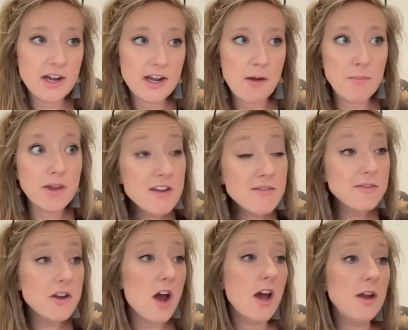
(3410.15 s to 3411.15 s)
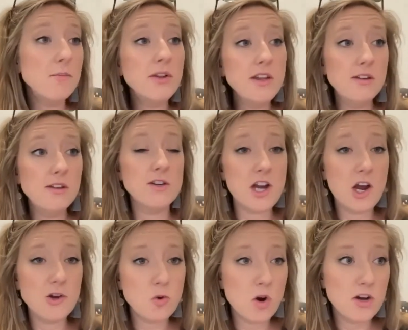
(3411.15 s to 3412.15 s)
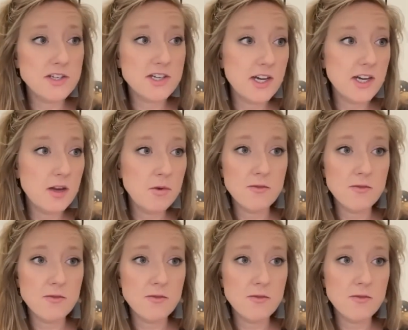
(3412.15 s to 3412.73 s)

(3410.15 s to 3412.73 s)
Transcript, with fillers: Uh, but if not, please reach out to our team.